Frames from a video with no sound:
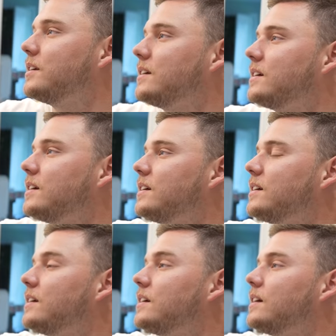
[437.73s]

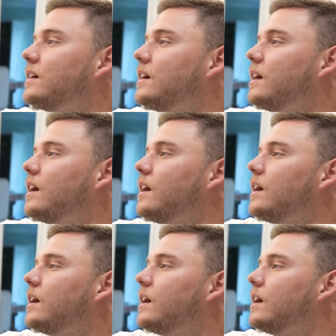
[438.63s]

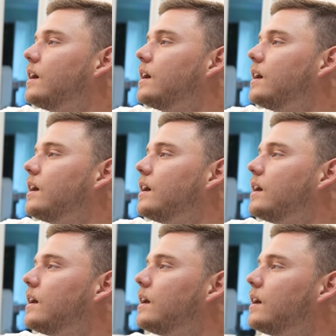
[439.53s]

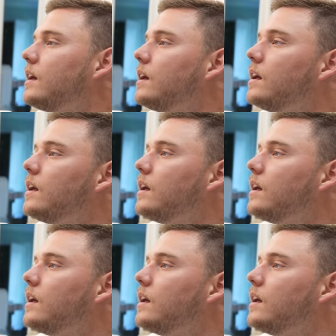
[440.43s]
(silent)